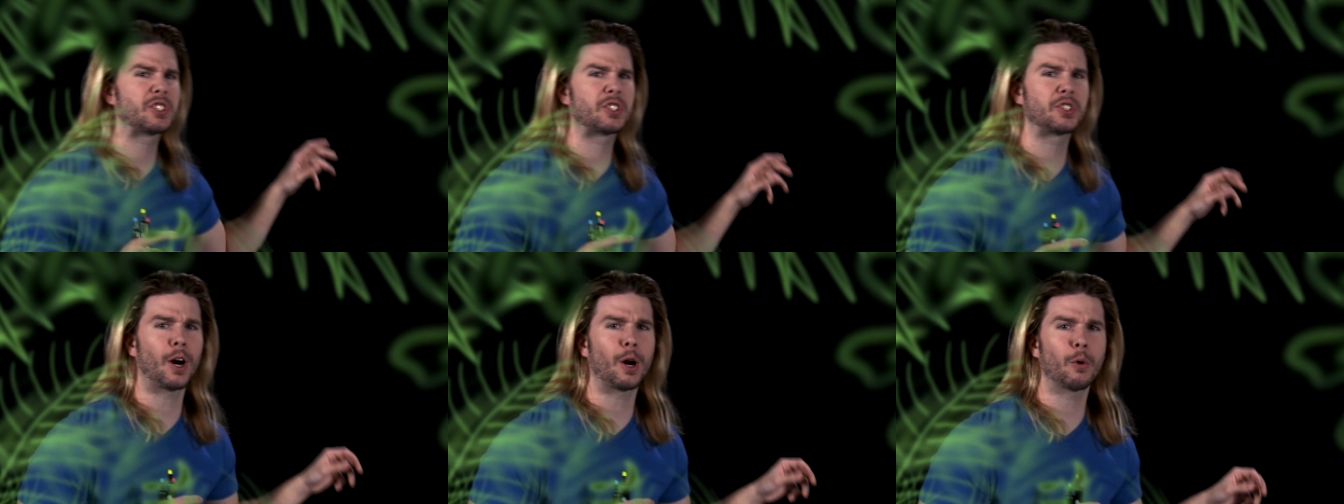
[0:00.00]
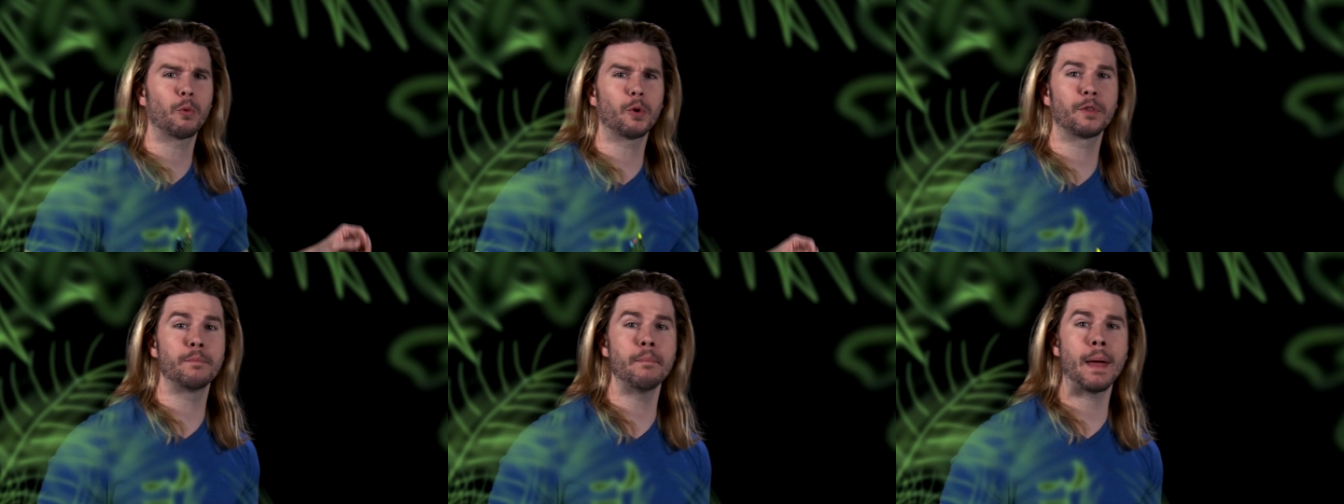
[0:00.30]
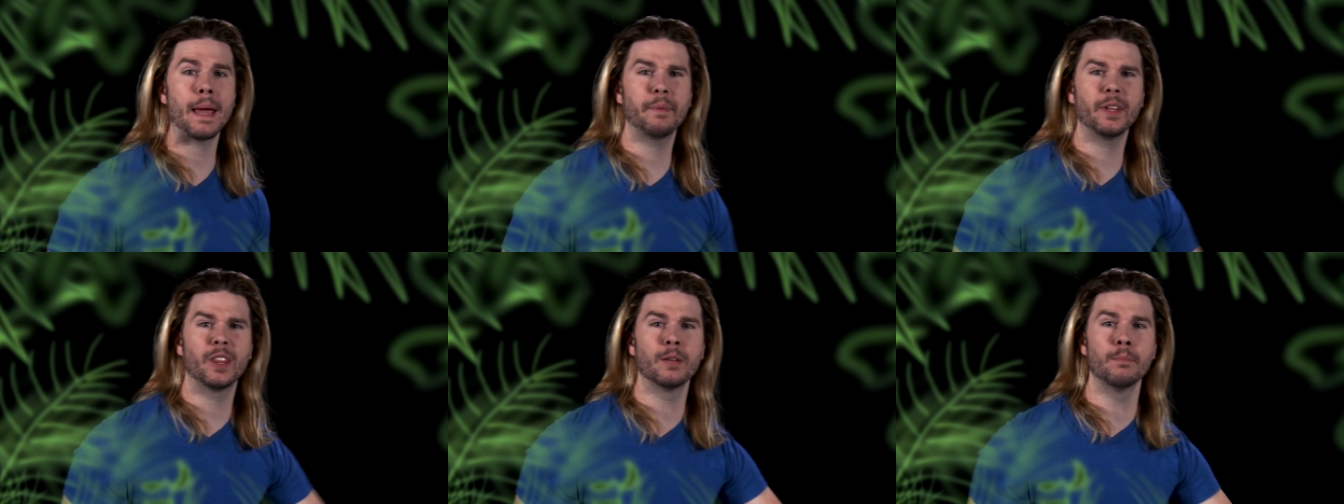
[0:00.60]
start with
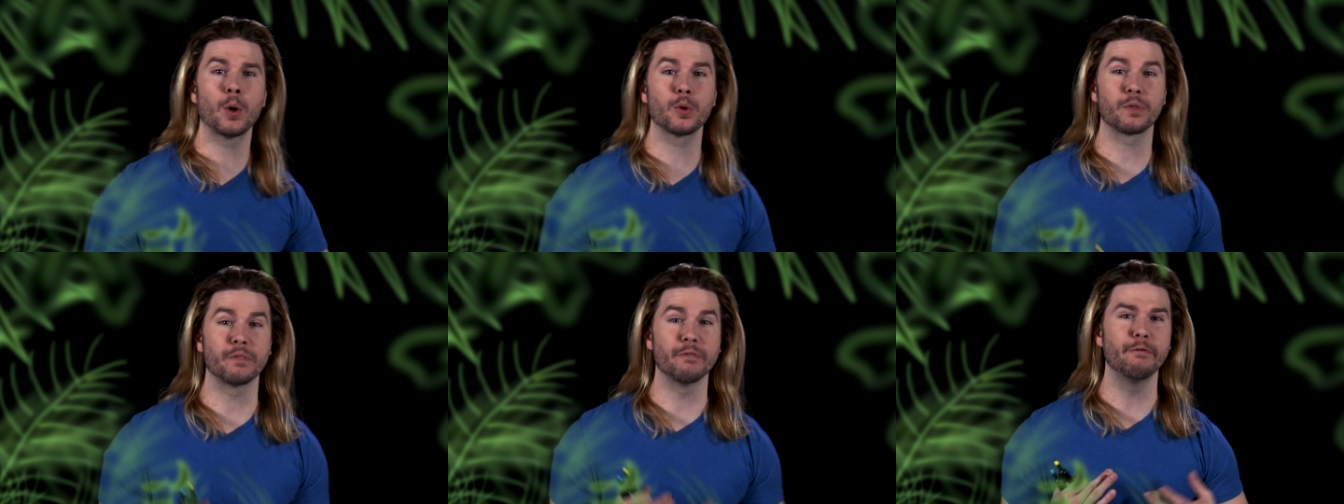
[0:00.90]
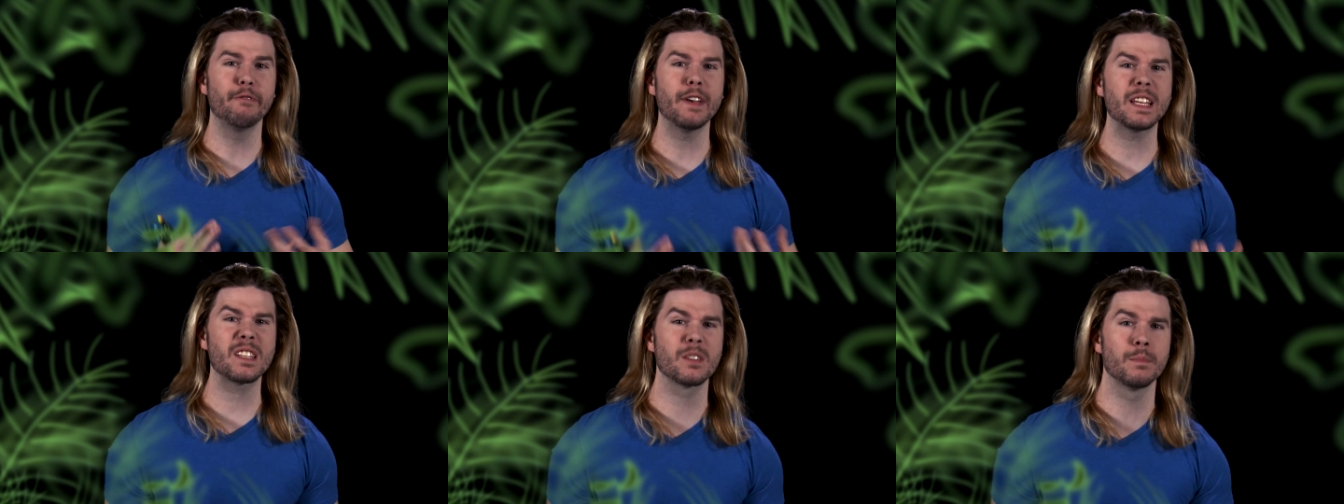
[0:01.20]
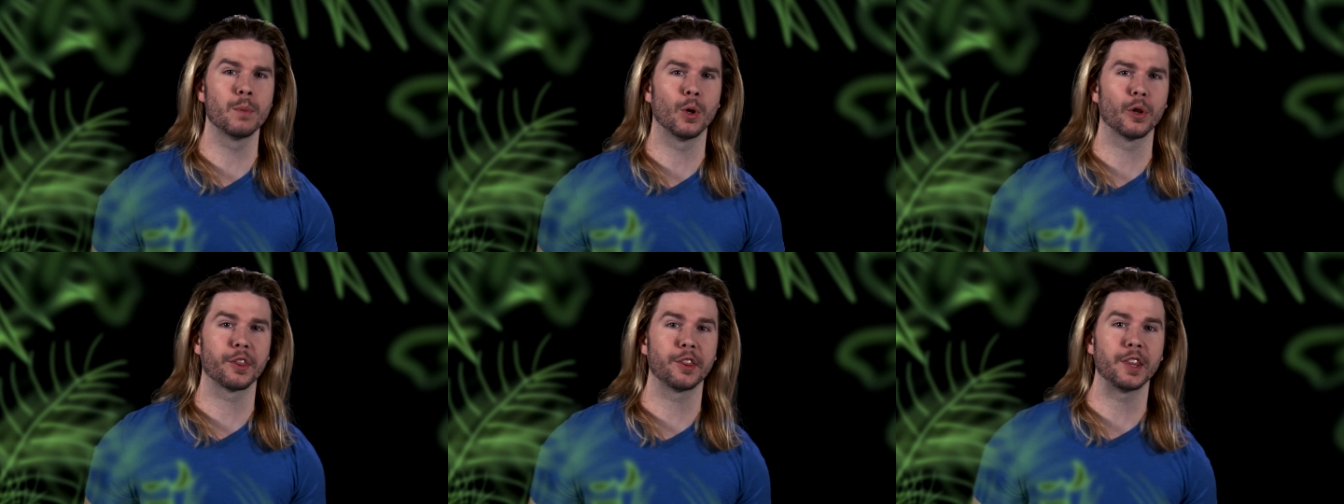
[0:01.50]
maybe the most
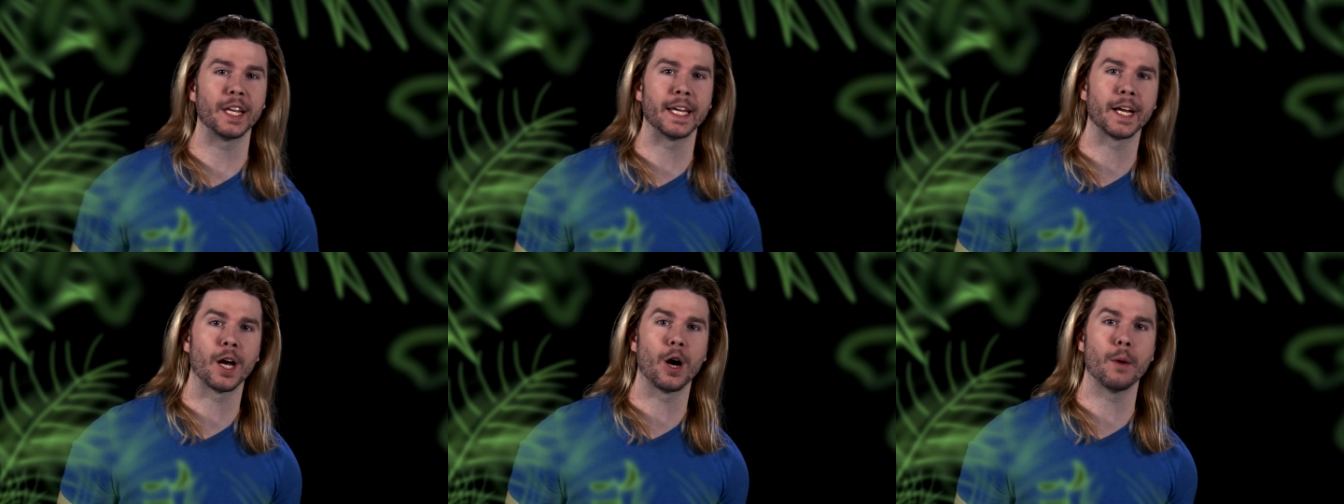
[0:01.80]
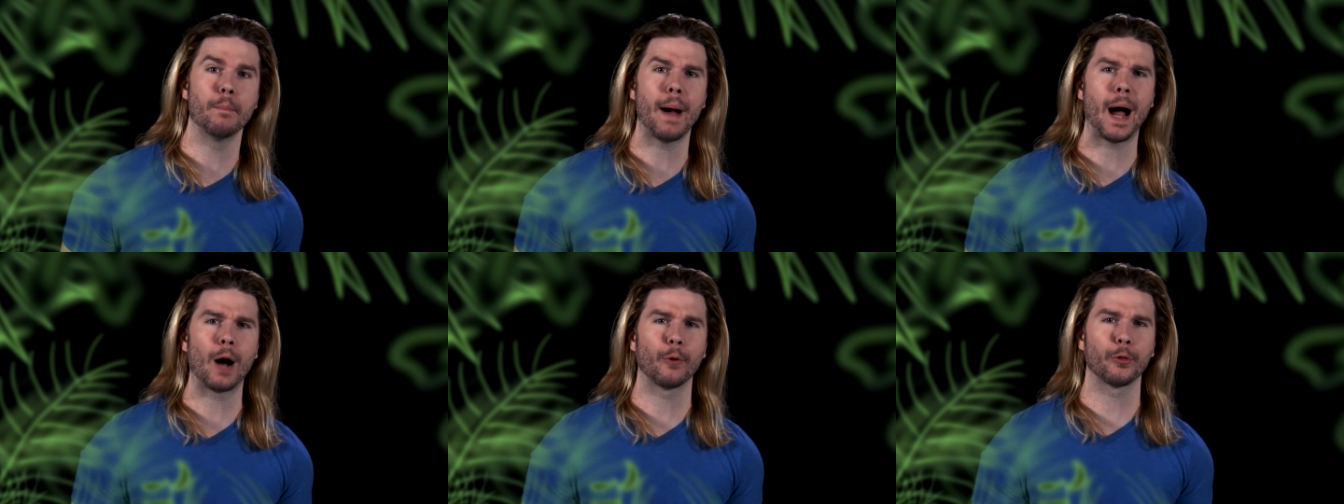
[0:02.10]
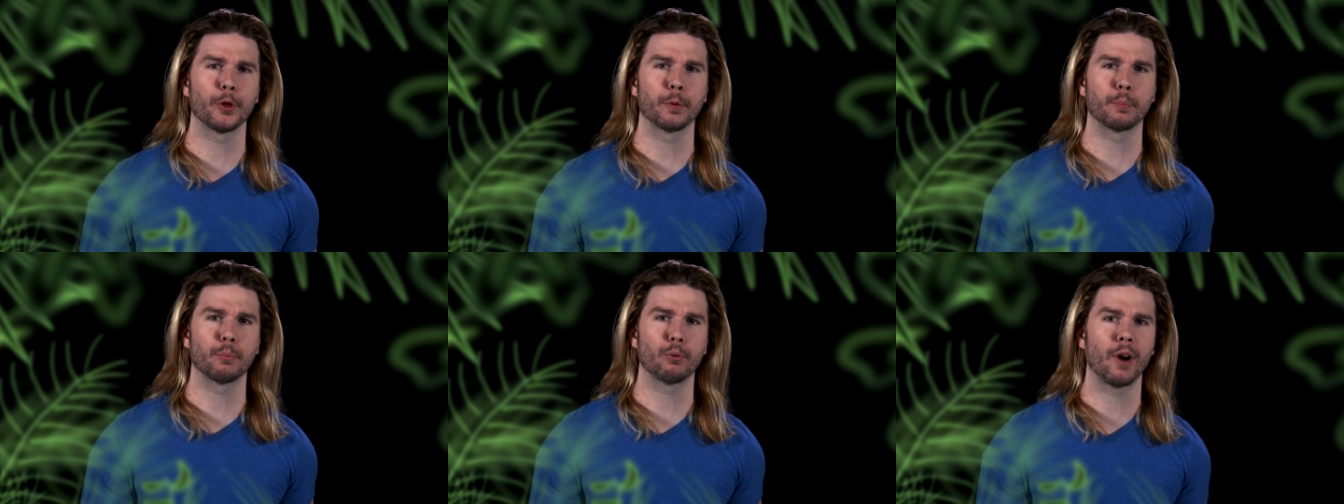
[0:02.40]
visible thing
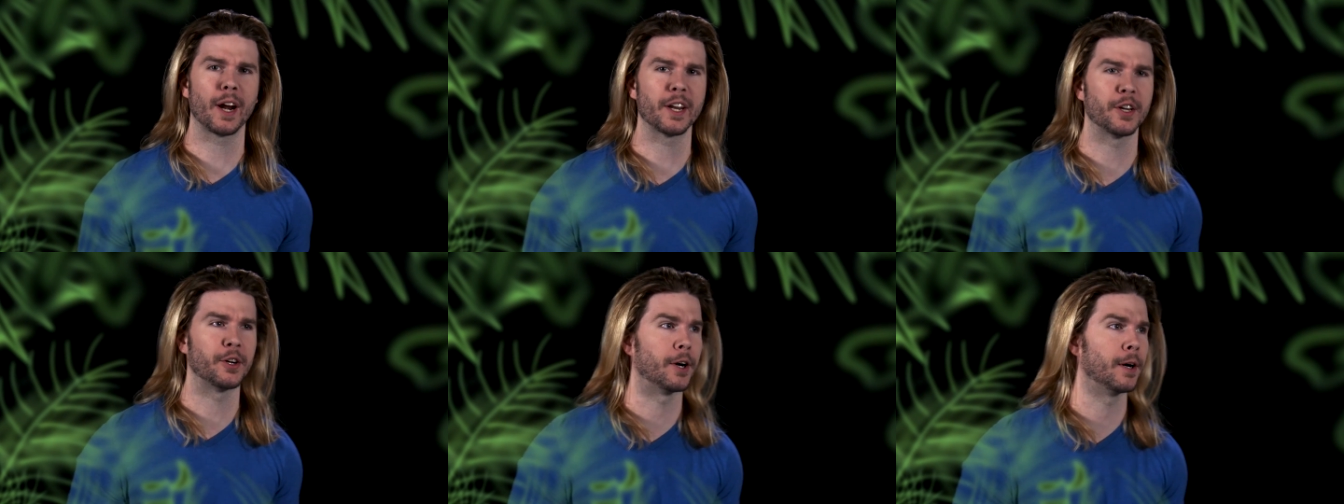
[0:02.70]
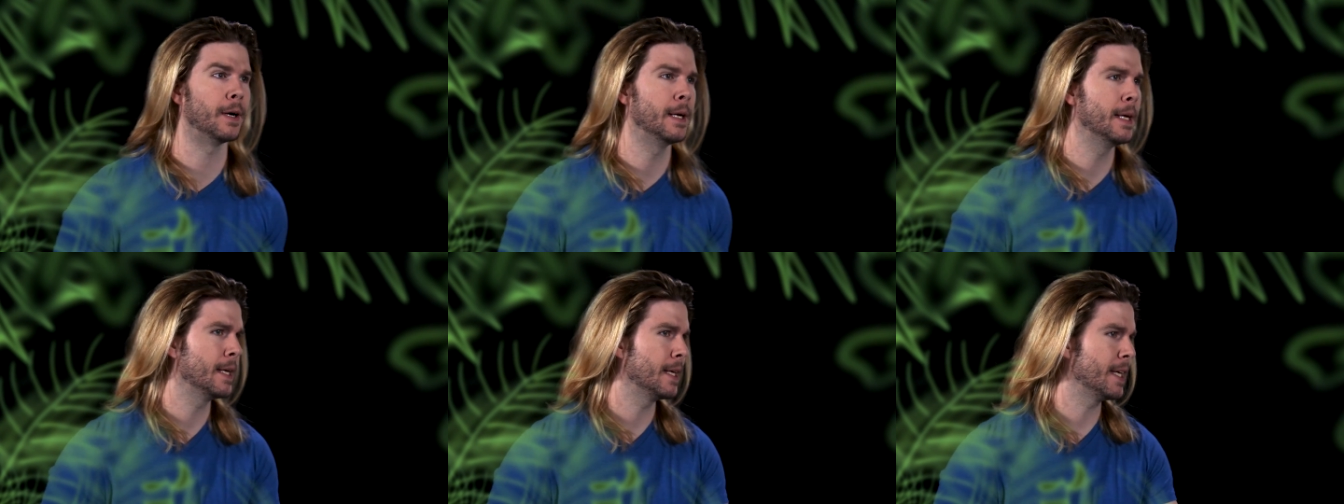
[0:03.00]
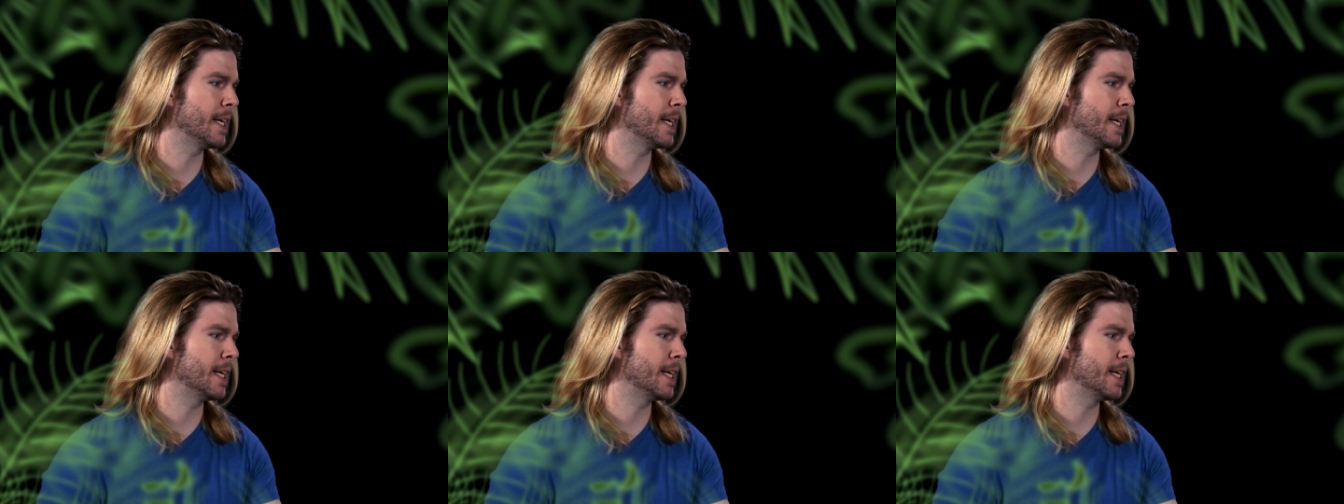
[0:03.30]
about the Predator.